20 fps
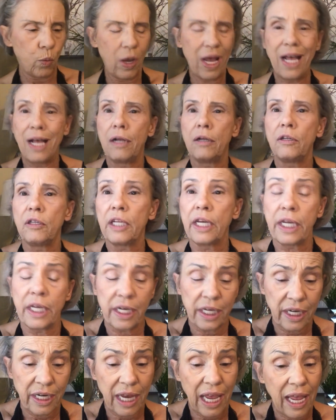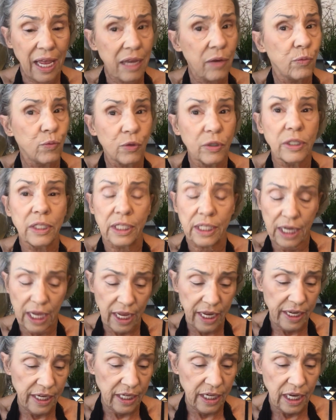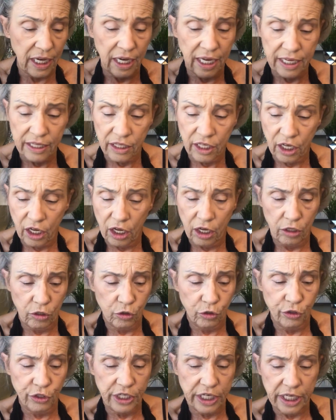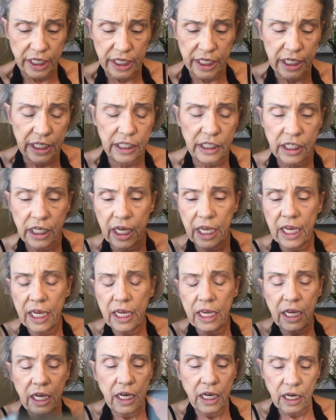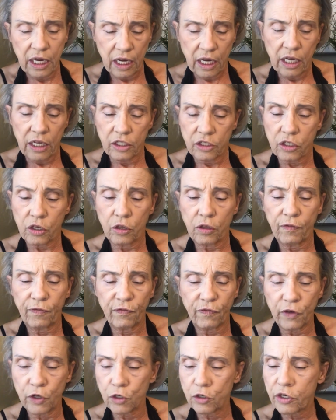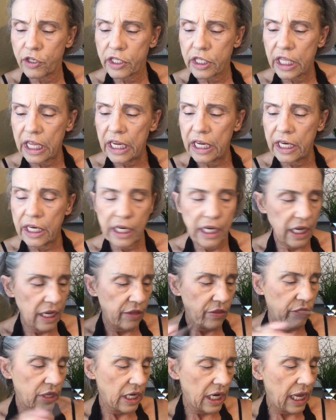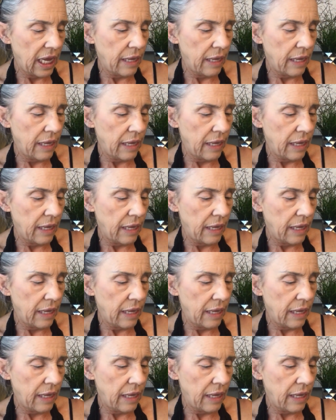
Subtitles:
a while, and I really like it. I like the colors in it. So the first thing that